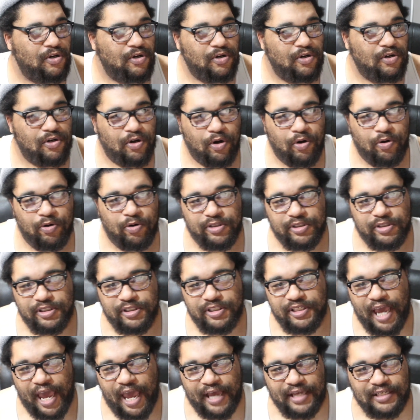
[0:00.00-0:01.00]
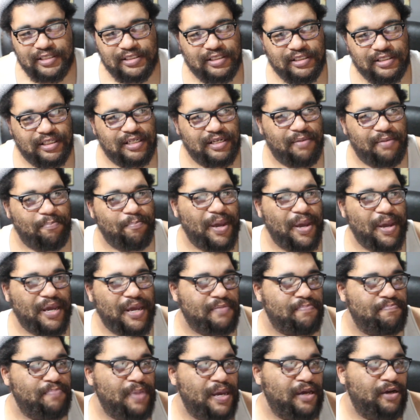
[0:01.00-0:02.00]
Orange Cassidy and
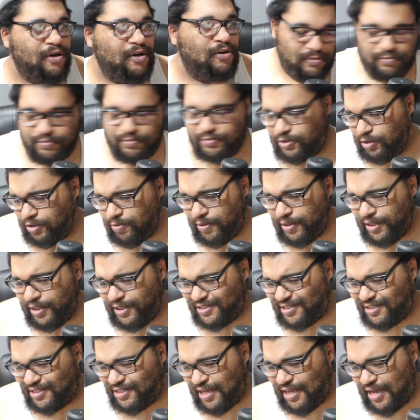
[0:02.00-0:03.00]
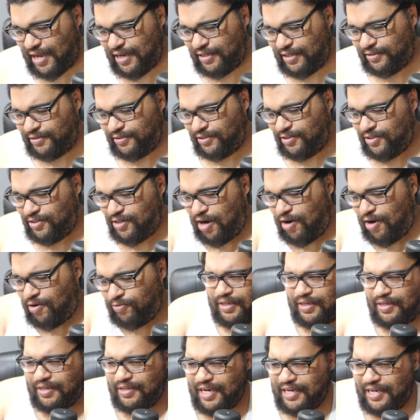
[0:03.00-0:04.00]
Big Bill doing this thing. You
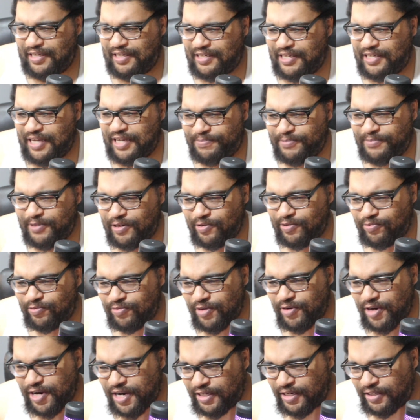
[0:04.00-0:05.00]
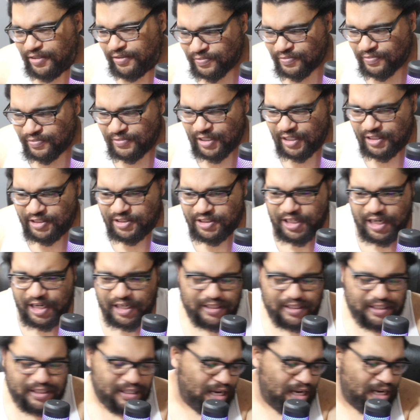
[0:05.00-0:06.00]
know, they stepped in the ring. They
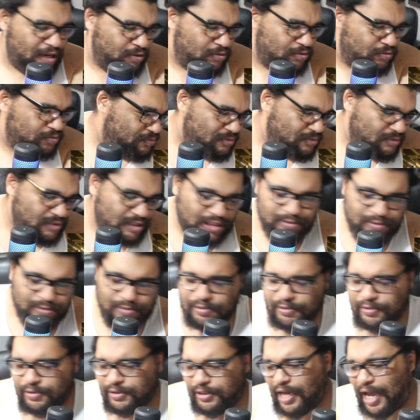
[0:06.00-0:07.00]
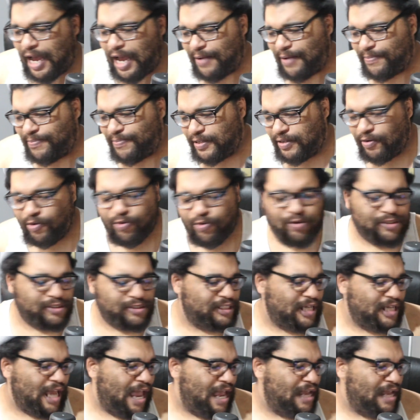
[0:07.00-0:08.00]
checked it out. See what was happening. Orange
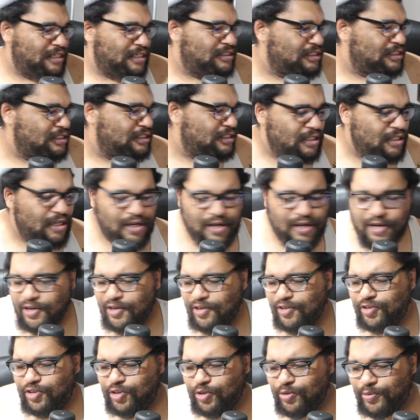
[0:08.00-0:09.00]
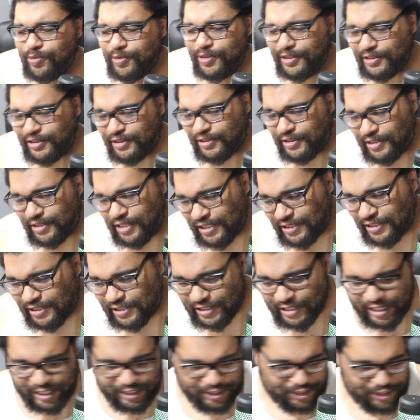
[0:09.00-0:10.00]
Cassidy doing his
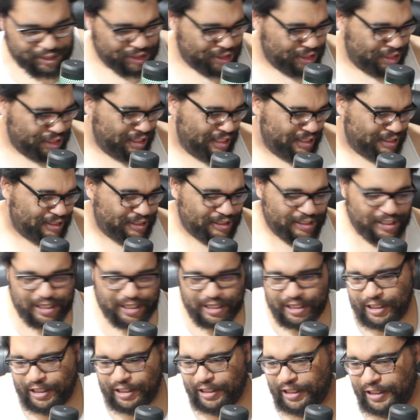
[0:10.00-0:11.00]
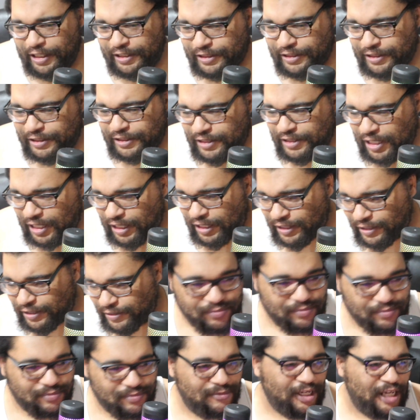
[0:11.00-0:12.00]
niche, his
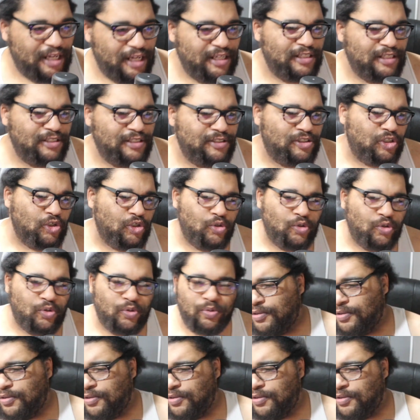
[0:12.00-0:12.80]
thing that he do